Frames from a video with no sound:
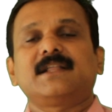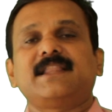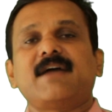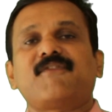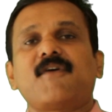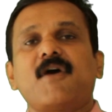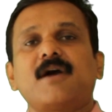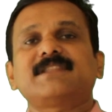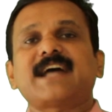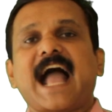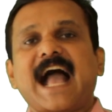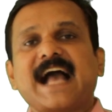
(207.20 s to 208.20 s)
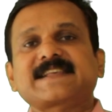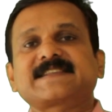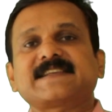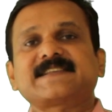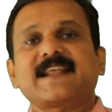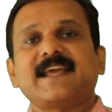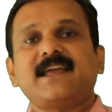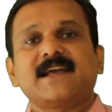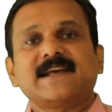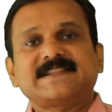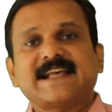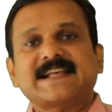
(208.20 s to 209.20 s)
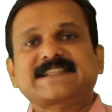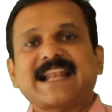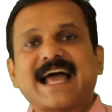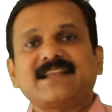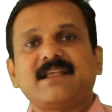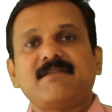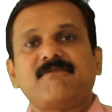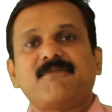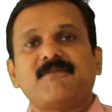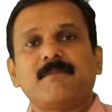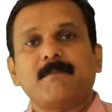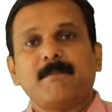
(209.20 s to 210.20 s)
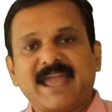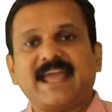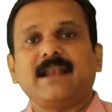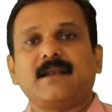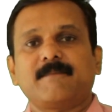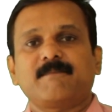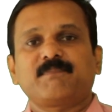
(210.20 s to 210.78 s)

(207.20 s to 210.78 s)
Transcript: they form the accessory sex gland in male.